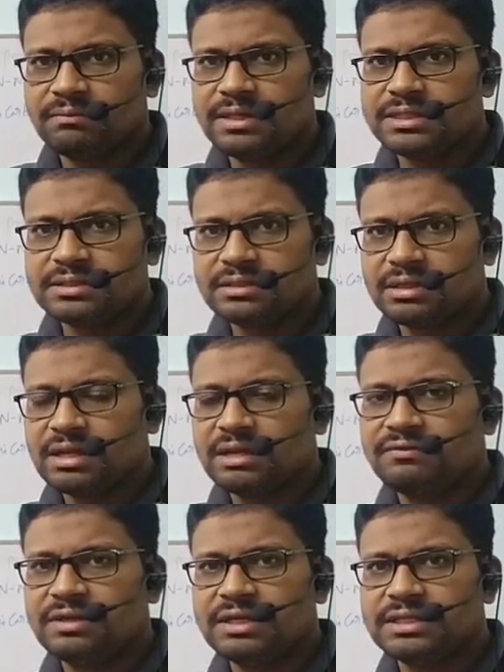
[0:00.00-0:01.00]
Please
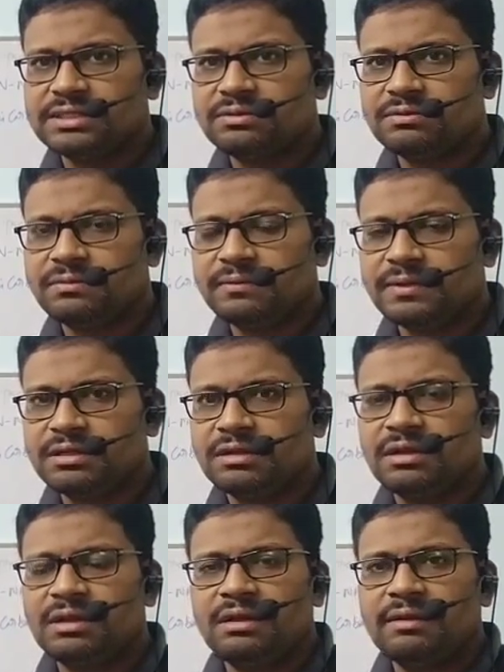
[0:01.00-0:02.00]
carefully listen to me.
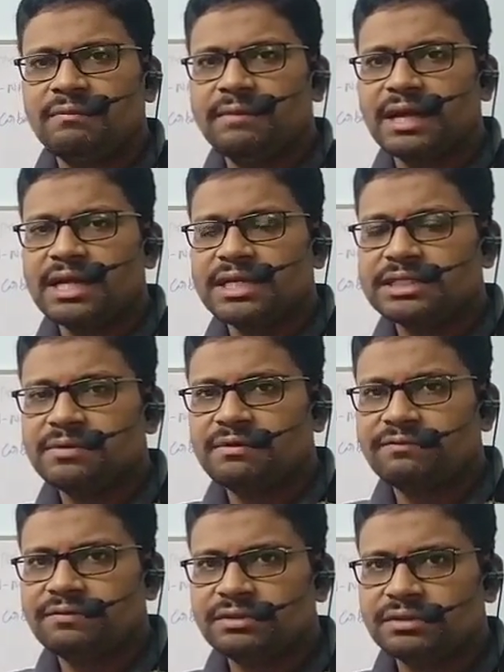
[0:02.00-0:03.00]
Mechanism
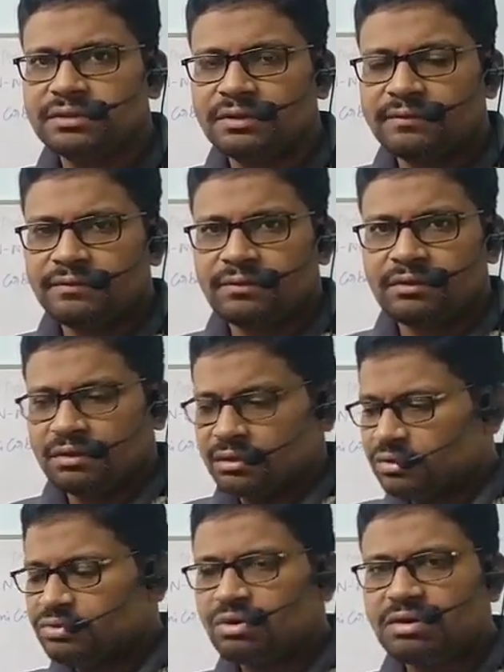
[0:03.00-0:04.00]
of
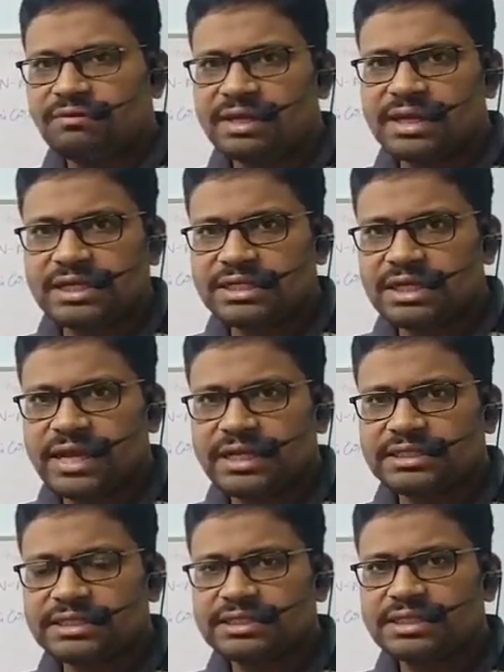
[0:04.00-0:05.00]
nucleophilic addition
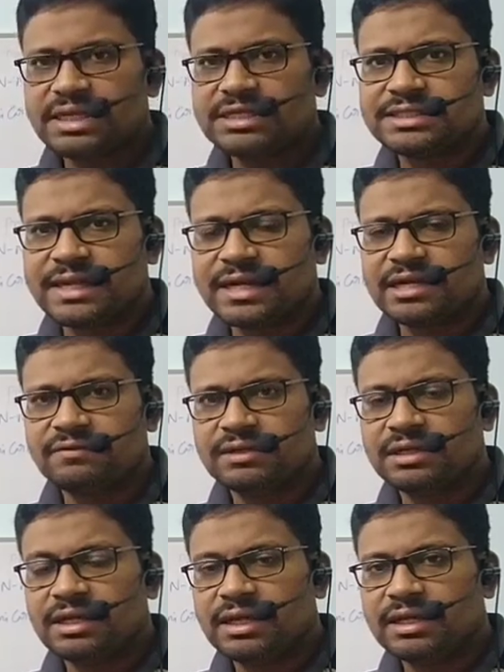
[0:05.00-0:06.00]
reactions. Second
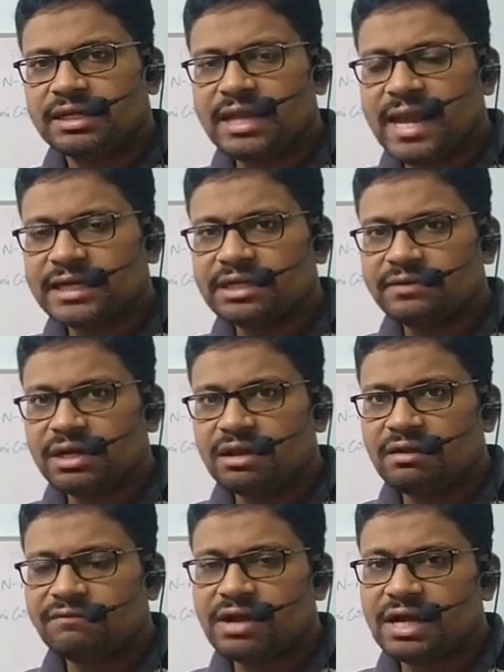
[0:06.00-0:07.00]
one, reactivity
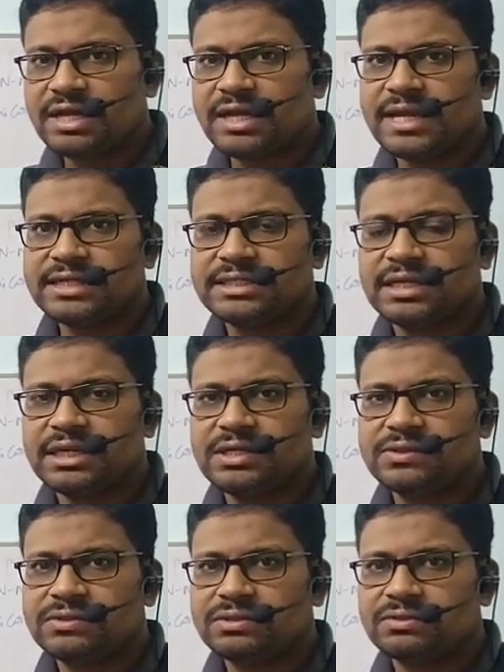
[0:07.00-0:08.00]
of aldehydes or
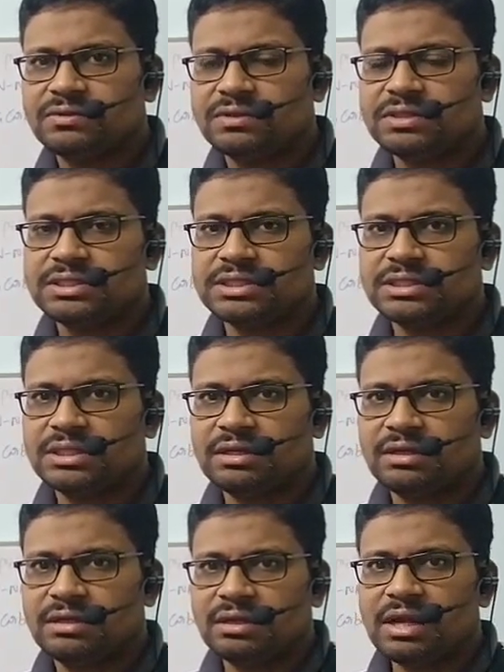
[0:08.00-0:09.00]
ketones towards
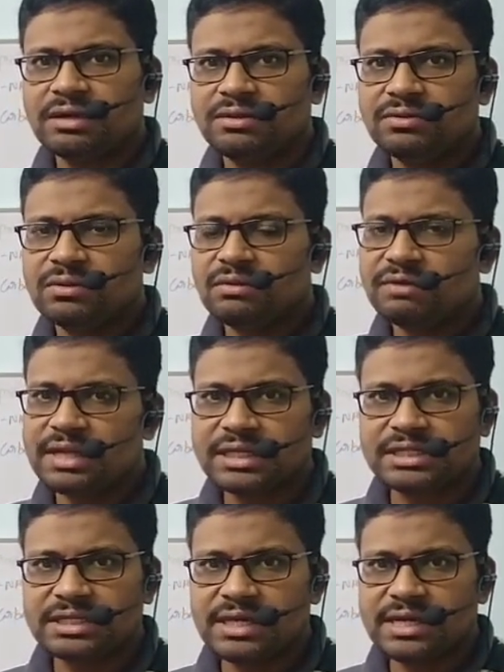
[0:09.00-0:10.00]
nucleophilic
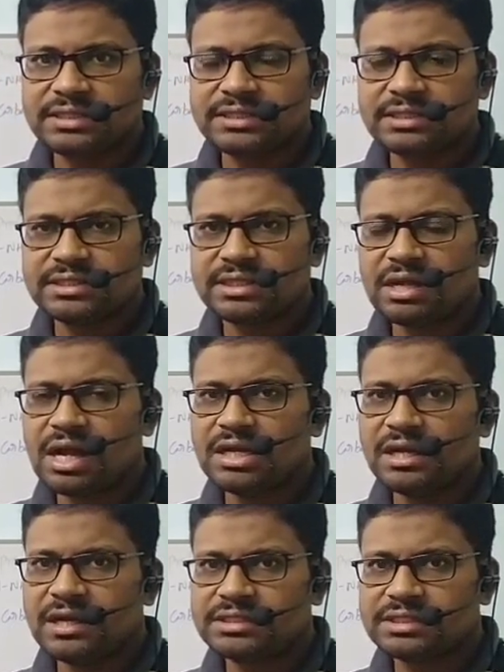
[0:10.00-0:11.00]
addition reactions.
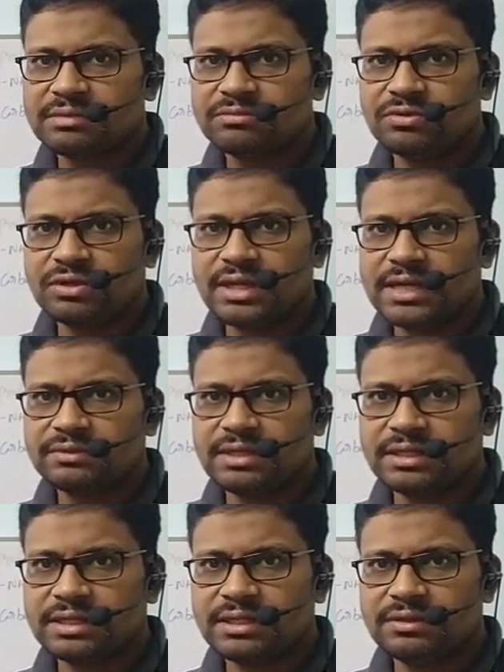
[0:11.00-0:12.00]
Aldehydes are more reactive
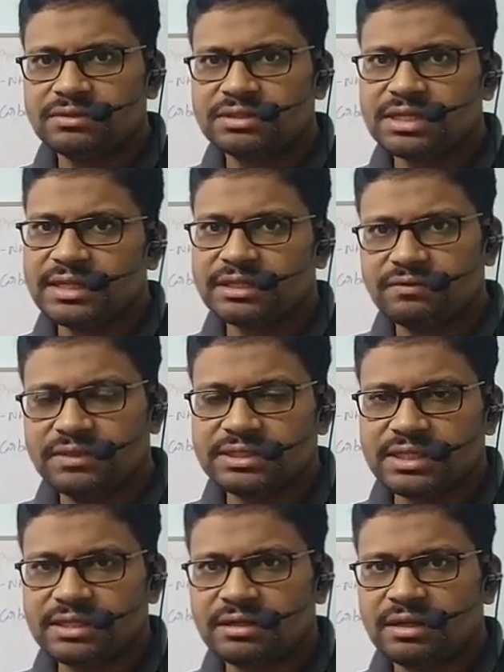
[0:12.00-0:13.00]
than ketones, like that we
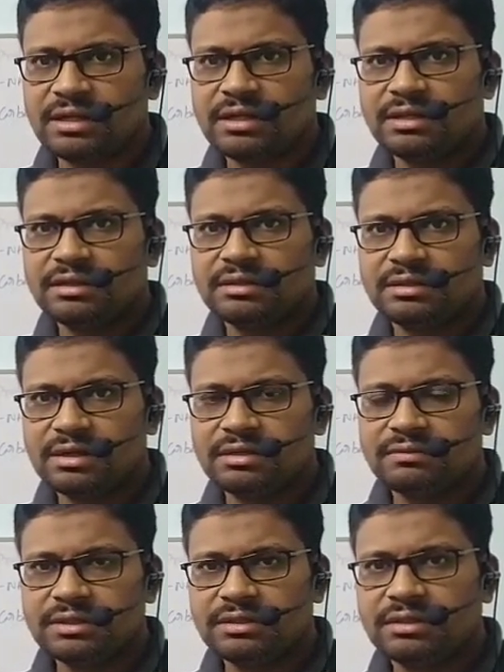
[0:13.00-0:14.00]
said.
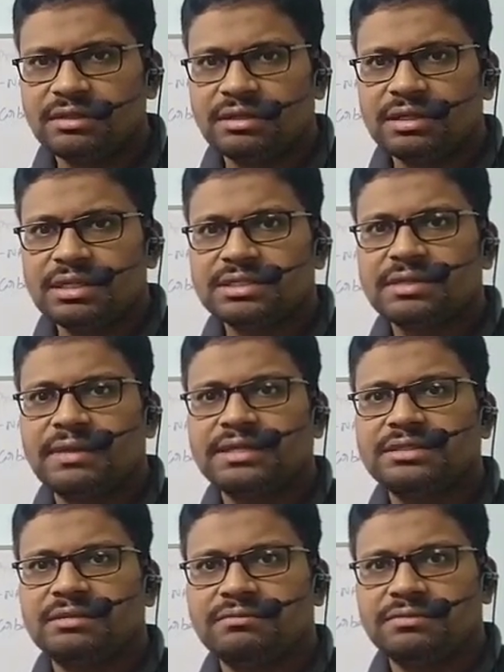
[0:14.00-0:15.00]
Third one, some
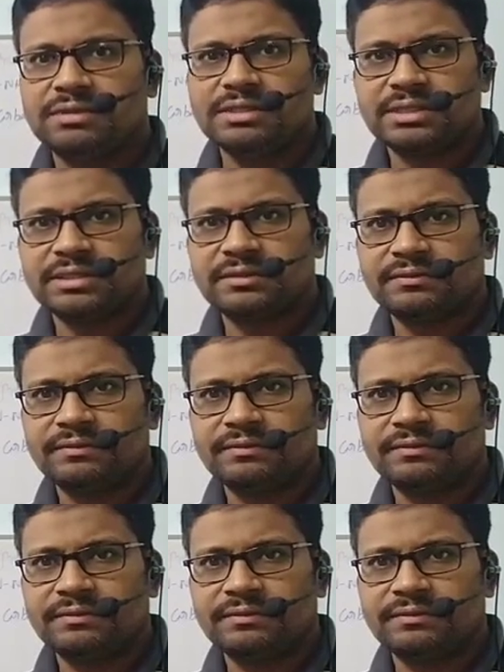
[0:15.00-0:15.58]
examples.